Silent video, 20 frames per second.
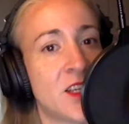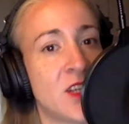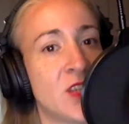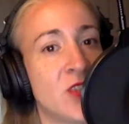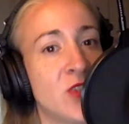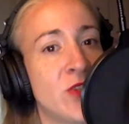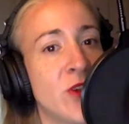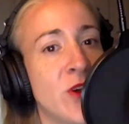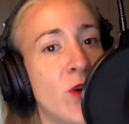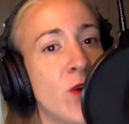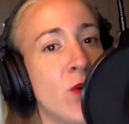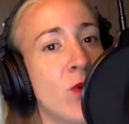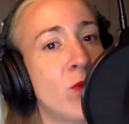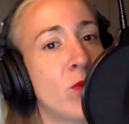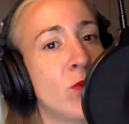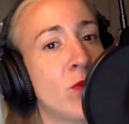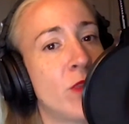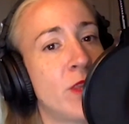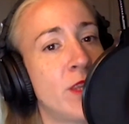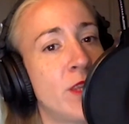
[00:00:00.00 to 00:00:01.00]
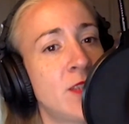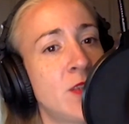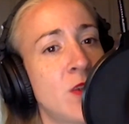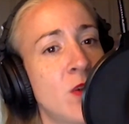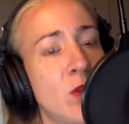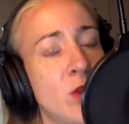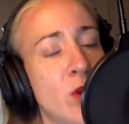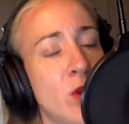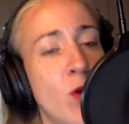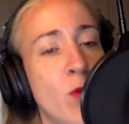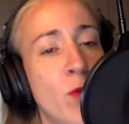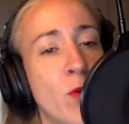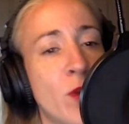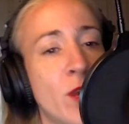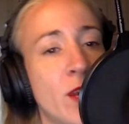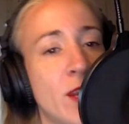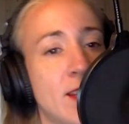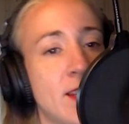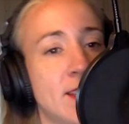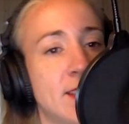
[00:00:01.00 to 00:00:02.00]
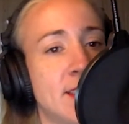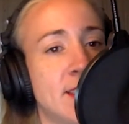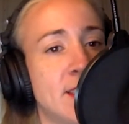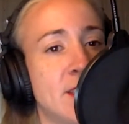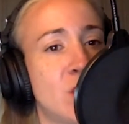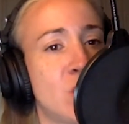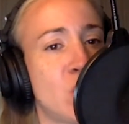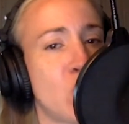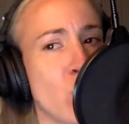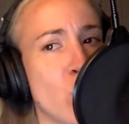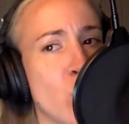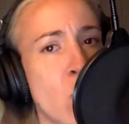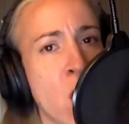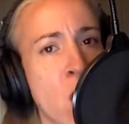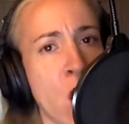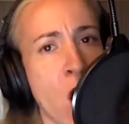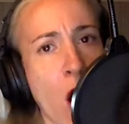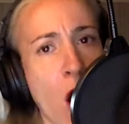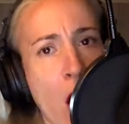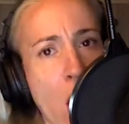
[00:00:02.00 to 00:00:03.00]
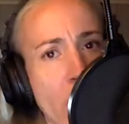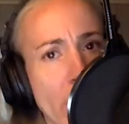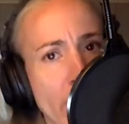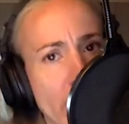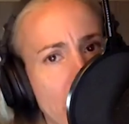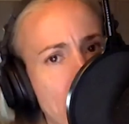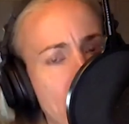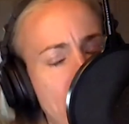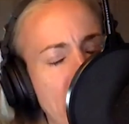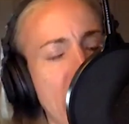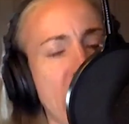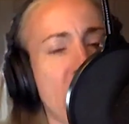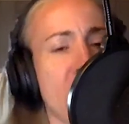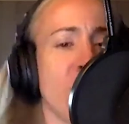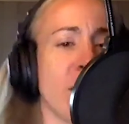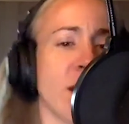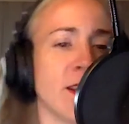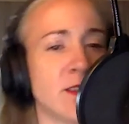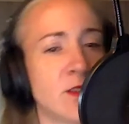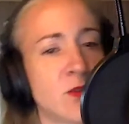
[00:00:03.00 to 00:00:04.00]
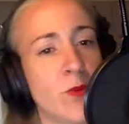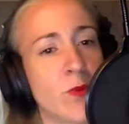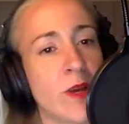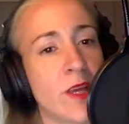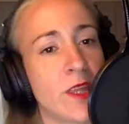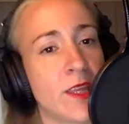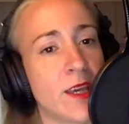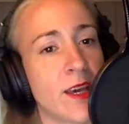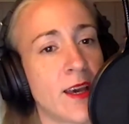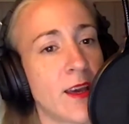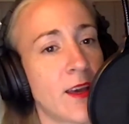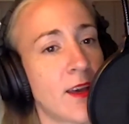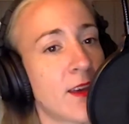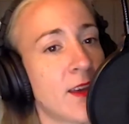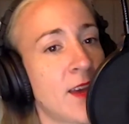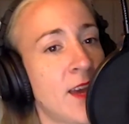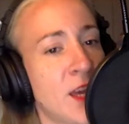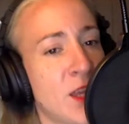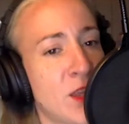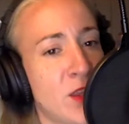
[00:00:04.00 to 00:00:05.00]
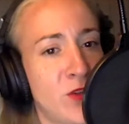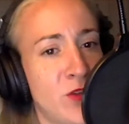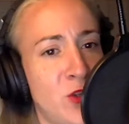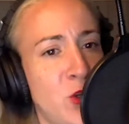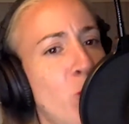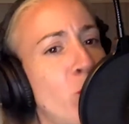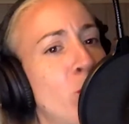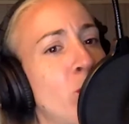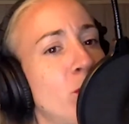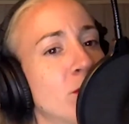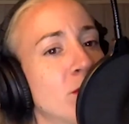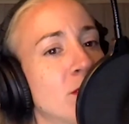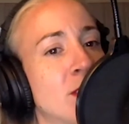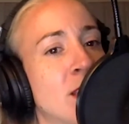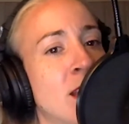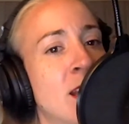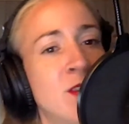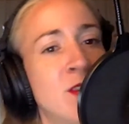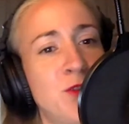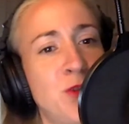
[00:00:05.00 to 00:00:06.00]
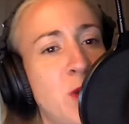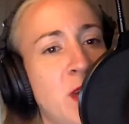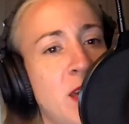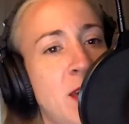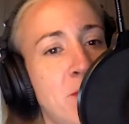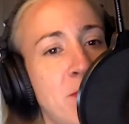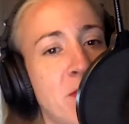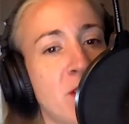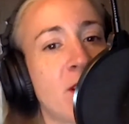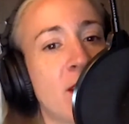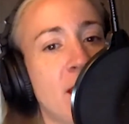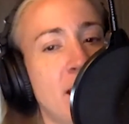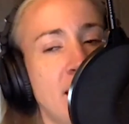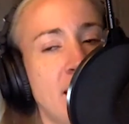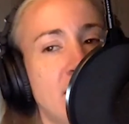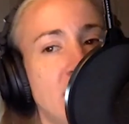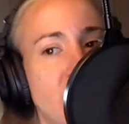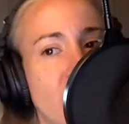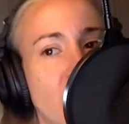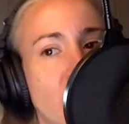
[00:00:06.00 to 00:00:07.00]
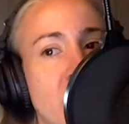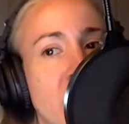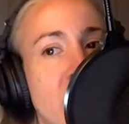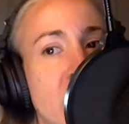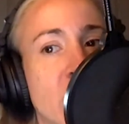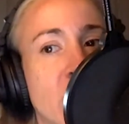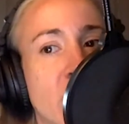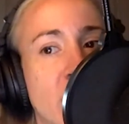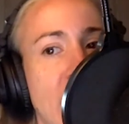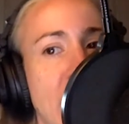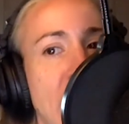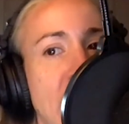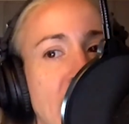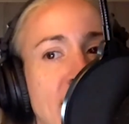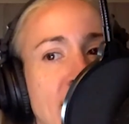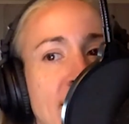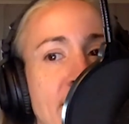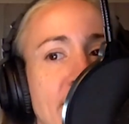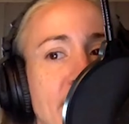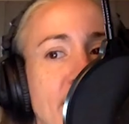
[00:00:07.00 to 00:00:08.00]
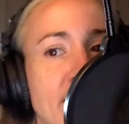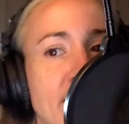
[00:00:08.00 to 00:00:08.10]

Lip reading: So the whole point of this is to arm parents with the tools to keep their kids from hearing anything that